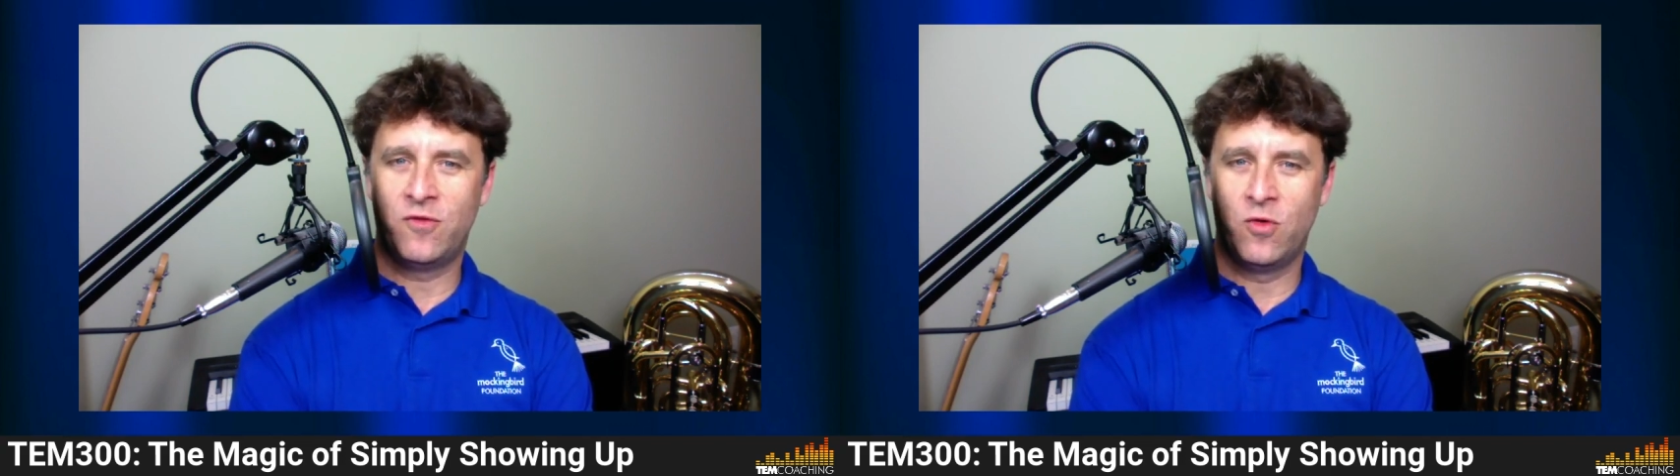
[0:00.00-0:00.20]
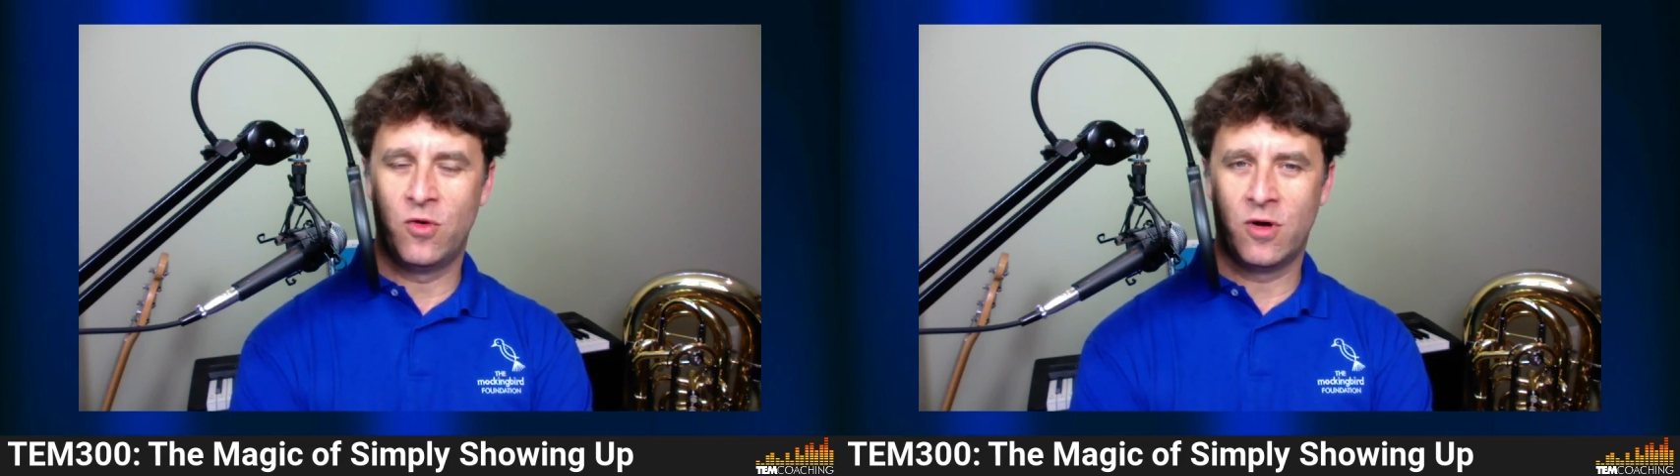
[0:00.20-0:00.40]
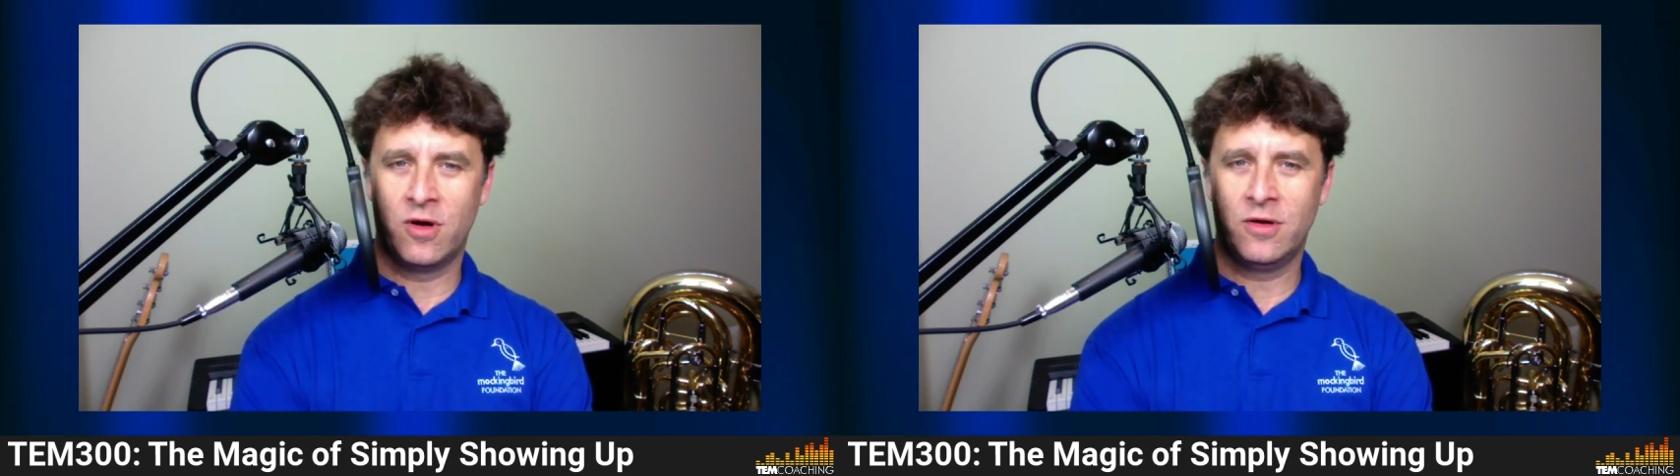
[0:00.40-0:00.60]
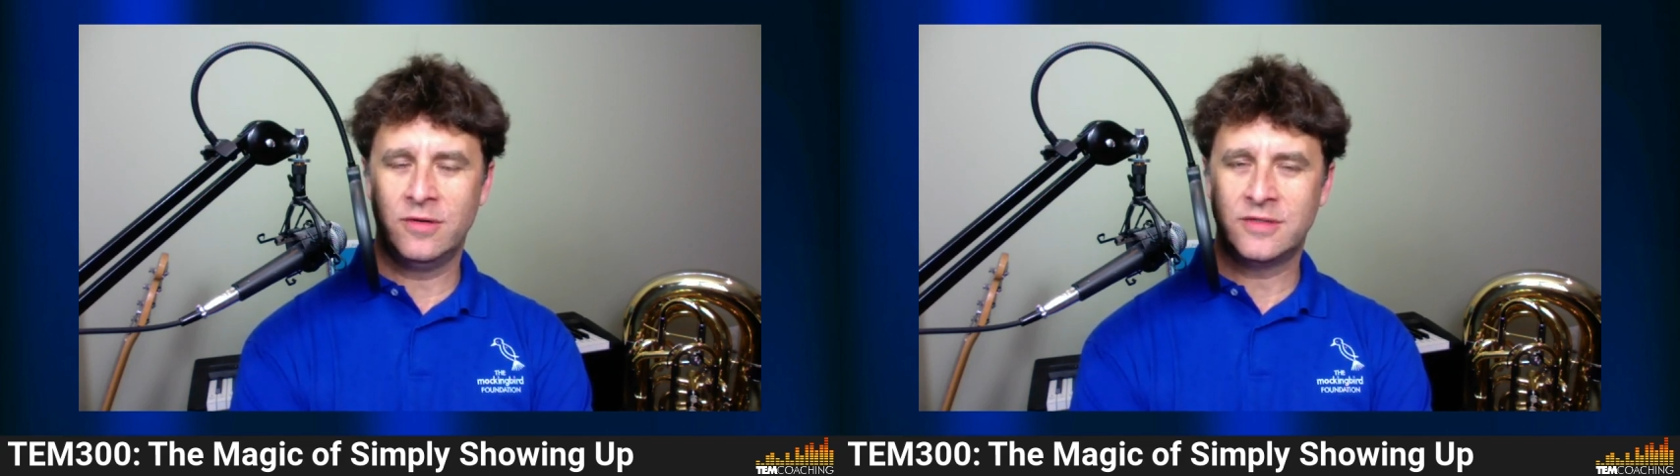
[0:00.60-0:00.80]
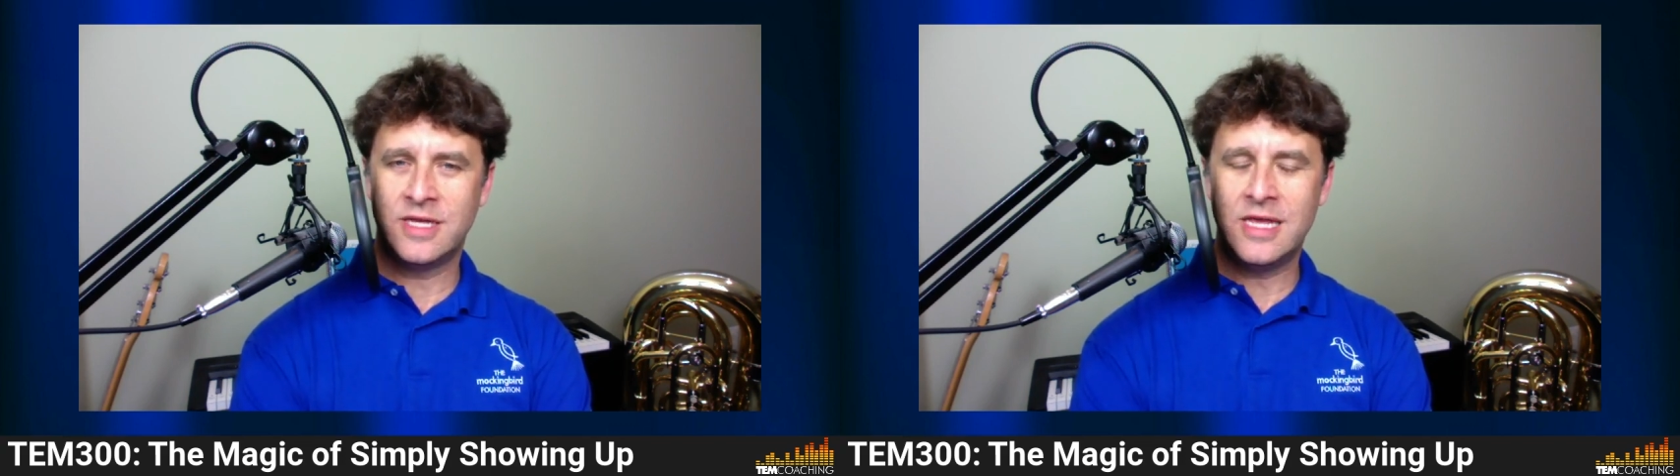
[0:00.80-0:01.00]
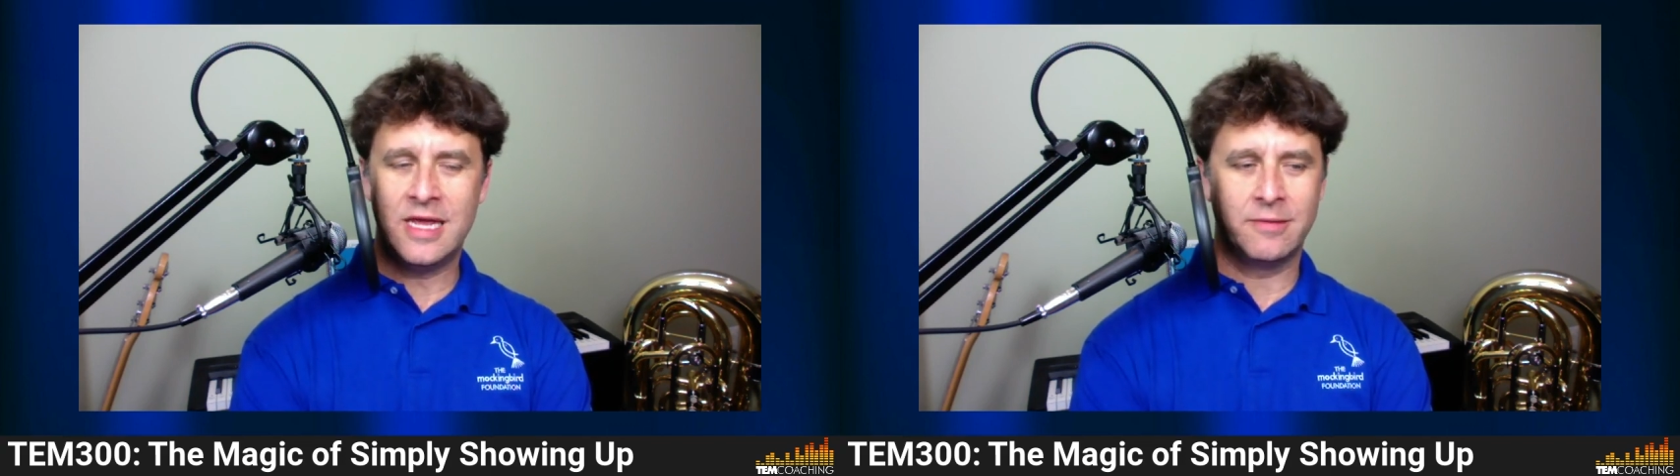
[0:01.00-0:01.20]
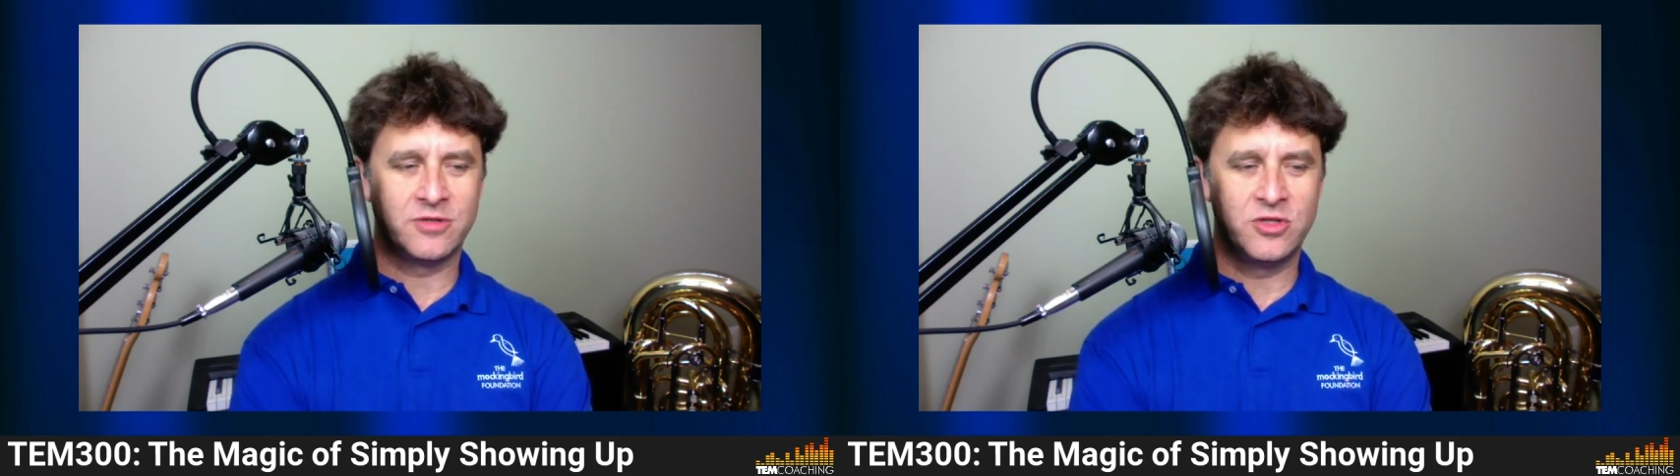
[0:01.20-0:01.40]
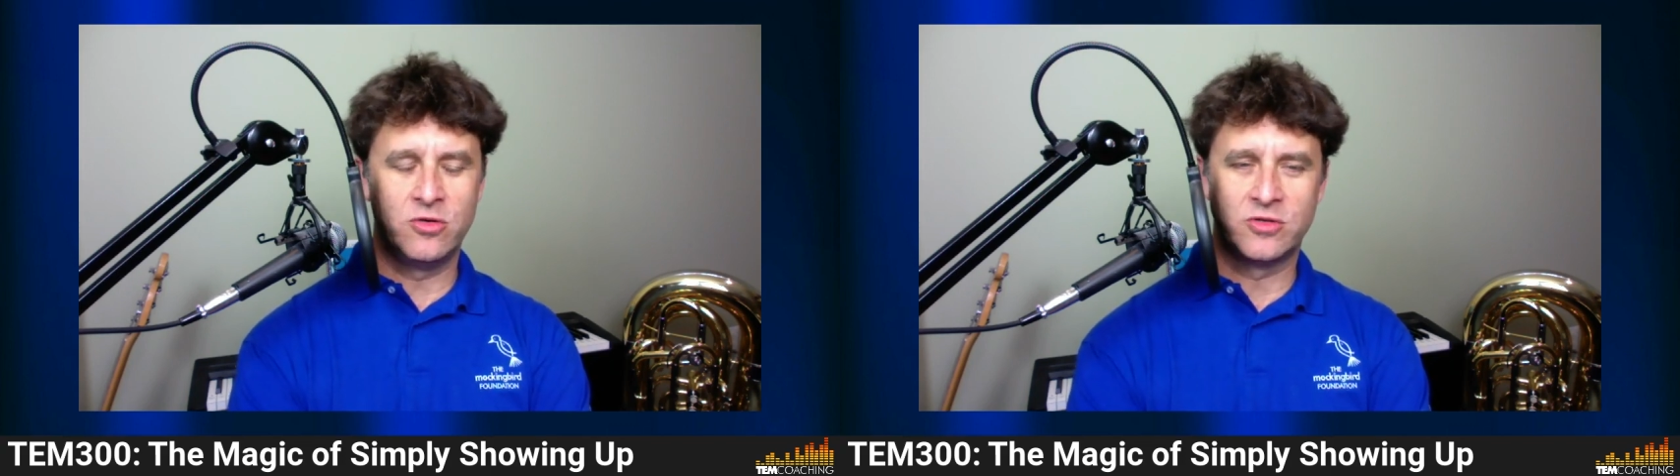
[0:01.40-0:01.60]
for
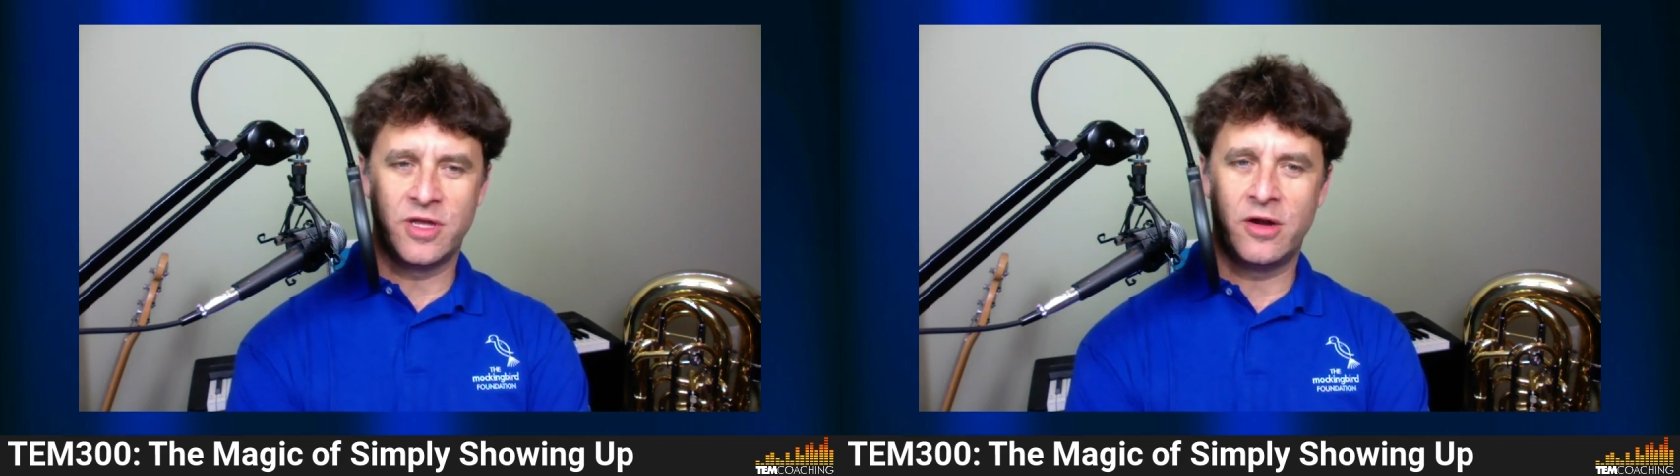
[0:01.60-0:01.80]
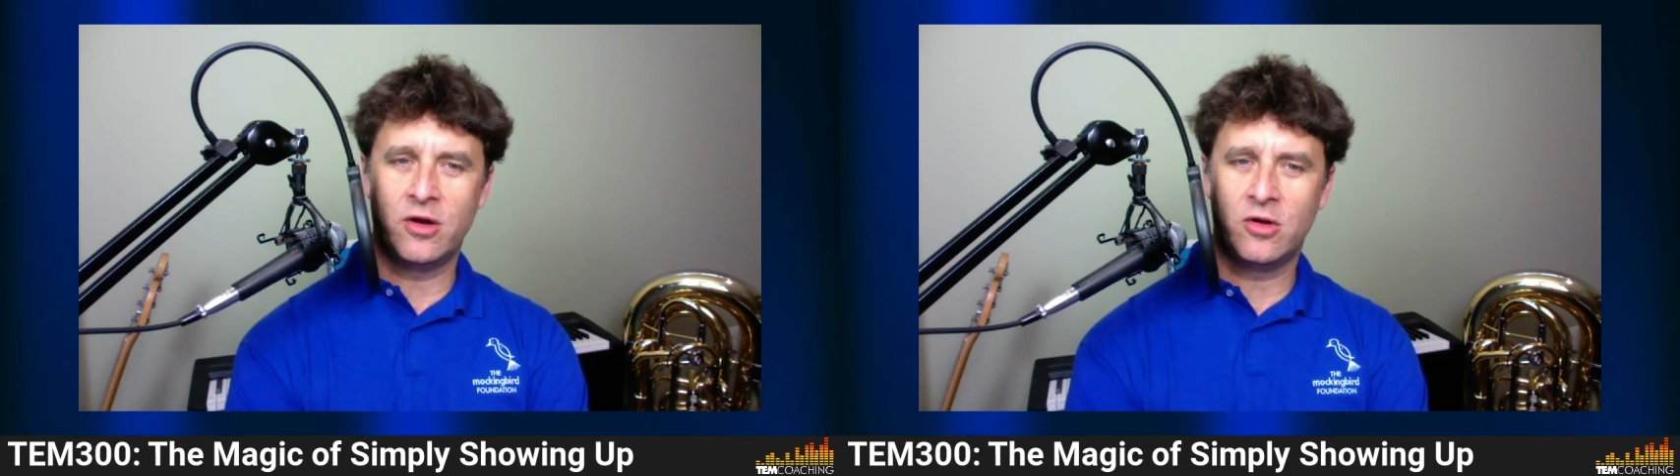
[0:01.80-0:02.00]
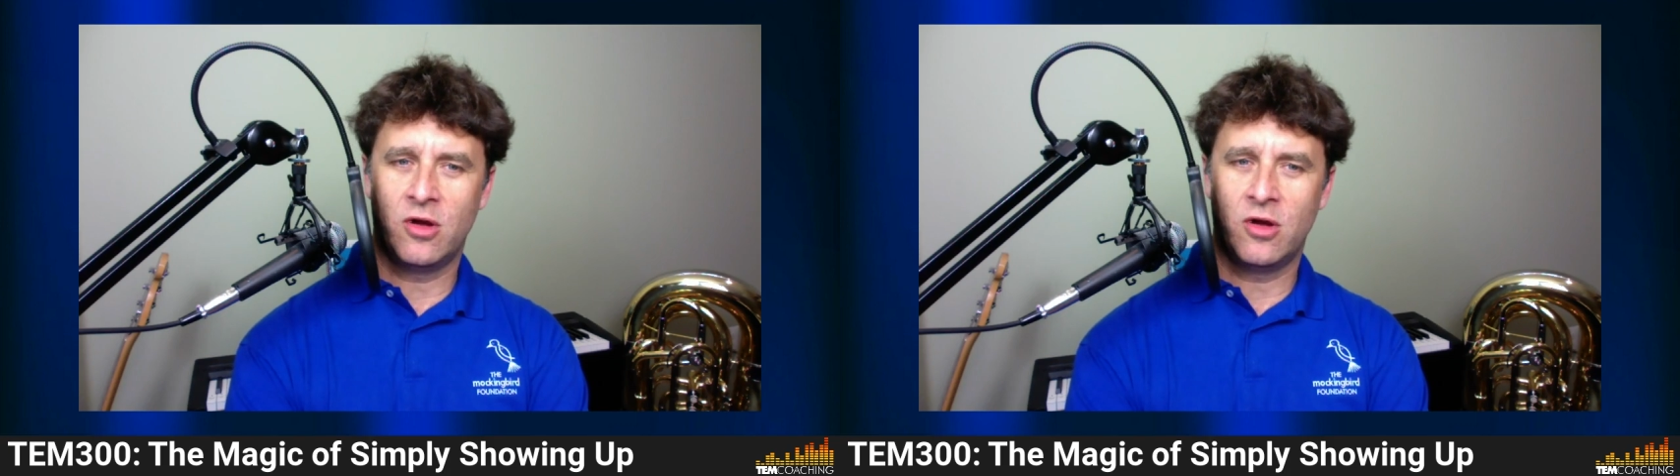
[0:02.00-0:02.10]
TEM's newsletter